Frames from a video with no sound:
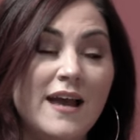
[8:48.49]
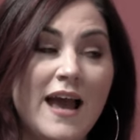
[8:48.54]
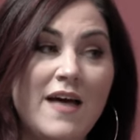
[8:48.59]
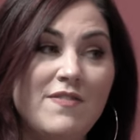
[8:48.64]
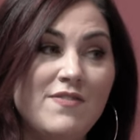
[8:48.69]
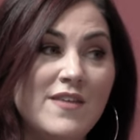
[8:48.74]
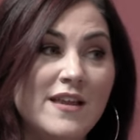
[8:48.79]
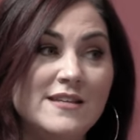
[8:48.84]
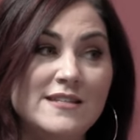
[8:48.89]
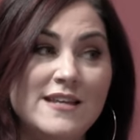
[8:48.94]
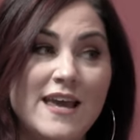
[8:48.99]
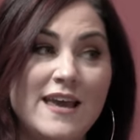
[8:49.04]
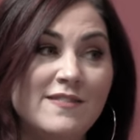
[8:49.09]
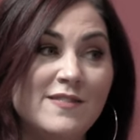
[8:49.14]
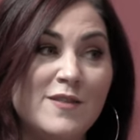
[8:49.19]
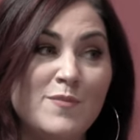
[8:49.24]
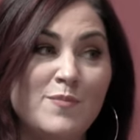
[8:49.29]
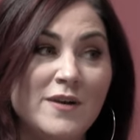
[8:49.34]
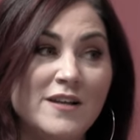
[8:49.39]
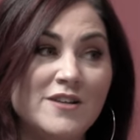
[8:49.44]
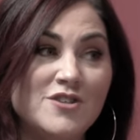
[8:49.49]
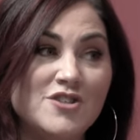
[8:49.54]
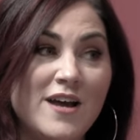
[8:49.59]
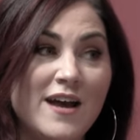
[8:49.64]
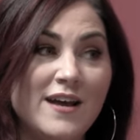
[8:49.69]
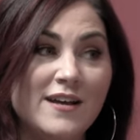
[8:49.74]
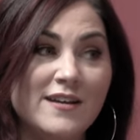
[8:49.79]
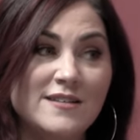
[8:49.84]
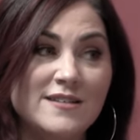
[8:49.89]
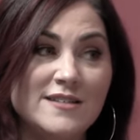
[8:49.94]
and then take the big
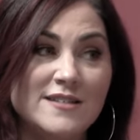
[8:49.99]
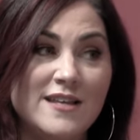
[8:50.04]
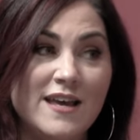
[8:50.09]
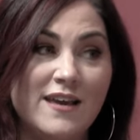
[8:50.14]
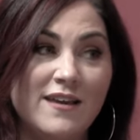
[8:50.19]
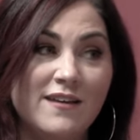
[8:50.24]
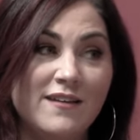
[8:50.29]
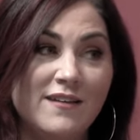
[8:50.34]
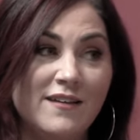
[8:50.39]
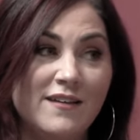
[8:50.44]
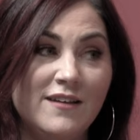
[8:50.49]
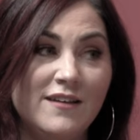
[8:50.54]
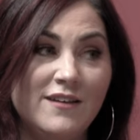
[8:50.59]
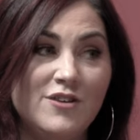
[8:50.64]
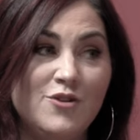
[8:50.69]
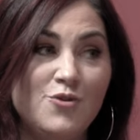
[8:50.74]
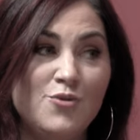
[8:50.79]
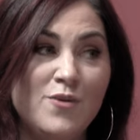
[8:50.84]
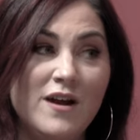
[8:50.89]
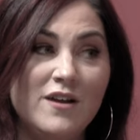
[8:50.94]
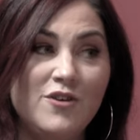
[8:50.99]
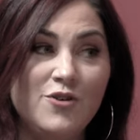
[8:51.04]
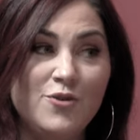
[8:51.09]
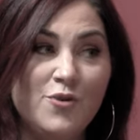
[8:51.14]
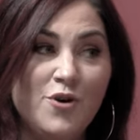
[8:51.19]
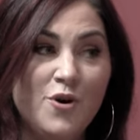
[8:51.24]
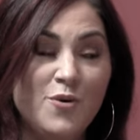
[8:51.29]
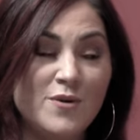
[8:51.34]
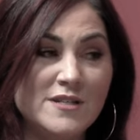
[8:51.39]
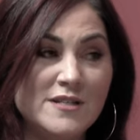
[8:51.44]
check and say you you
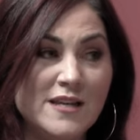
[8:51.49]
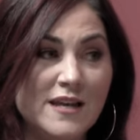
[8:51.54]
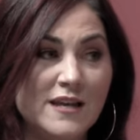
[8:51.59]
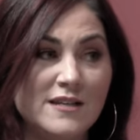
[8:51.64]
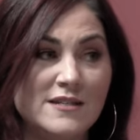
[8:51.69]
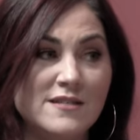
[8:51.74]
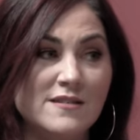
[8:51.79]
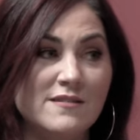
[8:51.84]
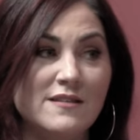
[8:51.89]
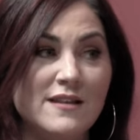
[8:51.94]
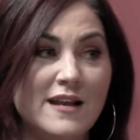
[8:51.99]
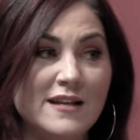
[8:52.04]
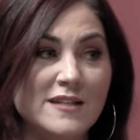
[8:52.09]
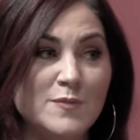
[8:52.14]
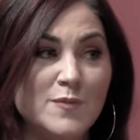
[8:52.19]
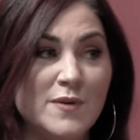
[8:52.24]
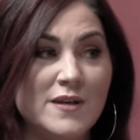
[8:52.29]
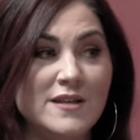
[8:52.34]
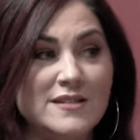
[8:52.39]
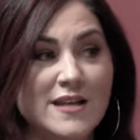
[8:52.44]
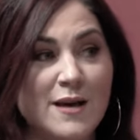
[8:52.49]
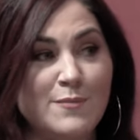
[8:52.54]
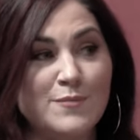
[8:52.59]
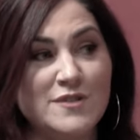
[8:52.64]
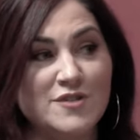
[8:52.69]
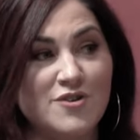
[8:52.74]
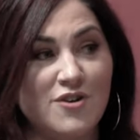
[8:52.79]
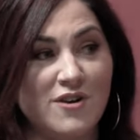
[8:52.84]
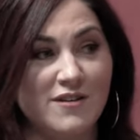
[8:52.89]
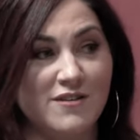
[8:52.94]
go and take it to the next place. I'm
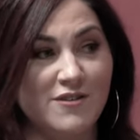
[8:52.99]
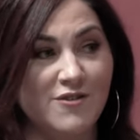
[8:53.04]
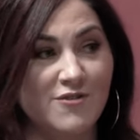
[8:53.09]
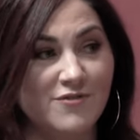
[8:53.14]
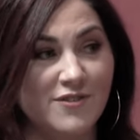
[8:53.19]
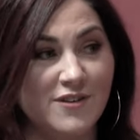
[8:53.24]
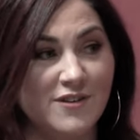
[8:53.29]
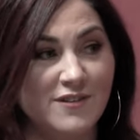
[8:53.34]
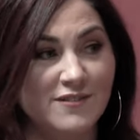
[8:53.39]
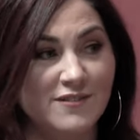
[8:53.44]
starting over.